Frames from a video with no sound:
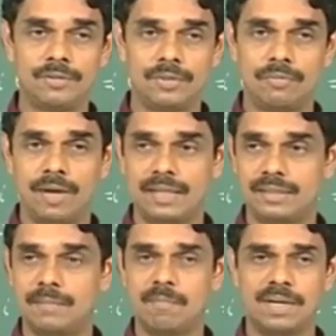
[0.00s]
use of
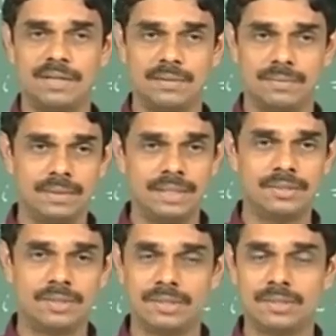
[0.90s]
as some kind of
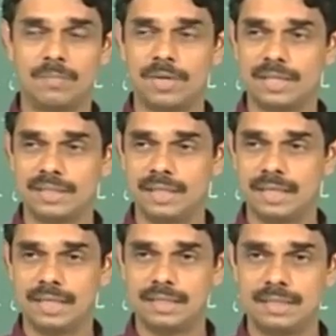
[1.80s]
insurance or protection
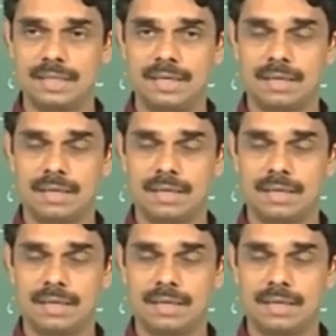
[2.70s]
against